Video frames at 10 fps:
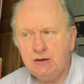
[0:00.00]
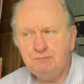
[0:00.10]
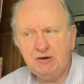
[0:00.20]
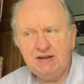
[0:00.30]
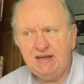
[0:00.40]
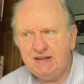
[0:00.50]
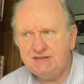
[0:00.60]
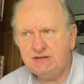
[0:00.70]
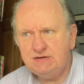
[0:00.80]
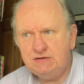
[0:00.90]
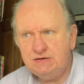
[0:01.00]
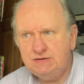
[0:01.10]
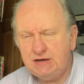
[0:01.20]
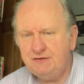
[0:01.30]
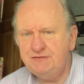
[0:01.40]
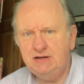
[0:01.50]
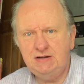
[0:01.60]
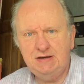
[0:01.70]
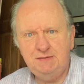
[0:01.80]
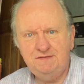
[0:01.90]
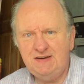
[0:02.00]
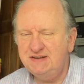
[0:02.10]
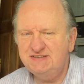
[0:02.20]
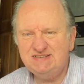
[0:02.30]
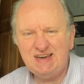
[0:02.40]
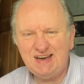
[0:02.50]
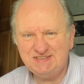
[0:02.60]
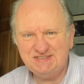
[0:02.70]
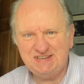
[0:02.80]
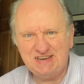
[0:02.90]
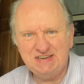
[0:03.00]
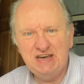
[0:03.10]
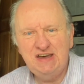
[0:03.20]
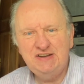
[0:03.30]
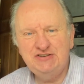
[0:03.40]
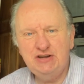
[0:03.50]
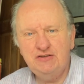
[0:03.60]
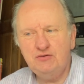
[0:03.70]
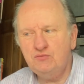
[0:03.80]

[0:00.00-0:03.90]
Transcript: But it is definitely fantastic to know that